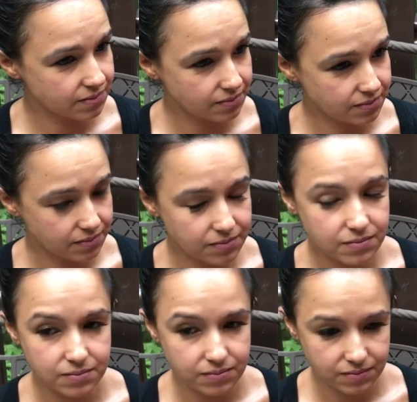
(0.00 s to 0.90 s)

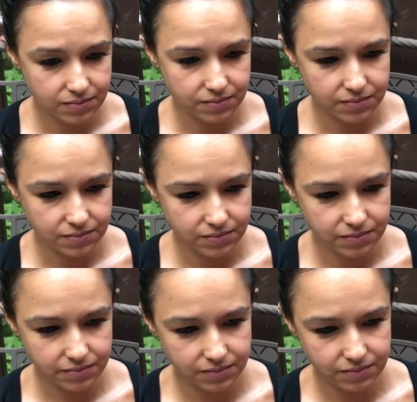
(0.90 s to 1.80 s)

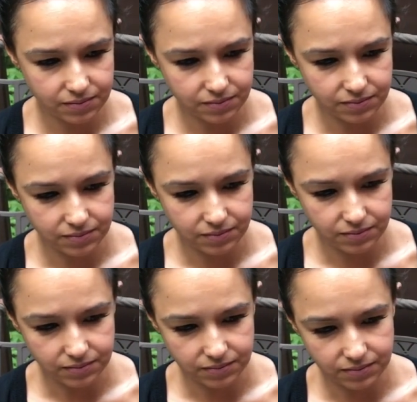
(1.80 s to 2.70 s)

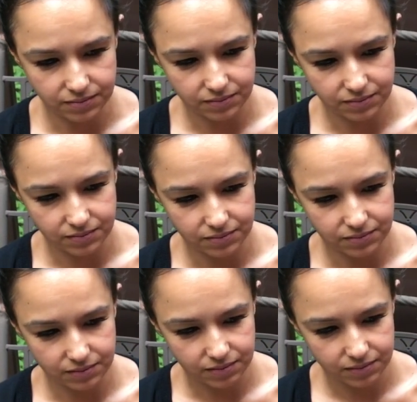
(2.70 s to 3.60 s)

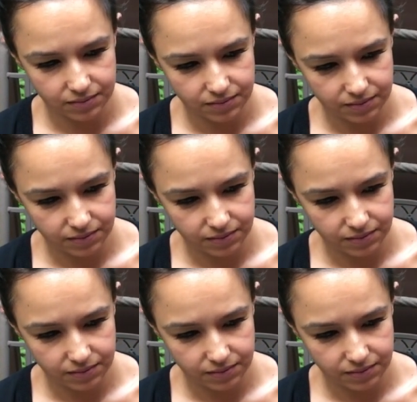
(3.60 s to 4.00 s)
(silent)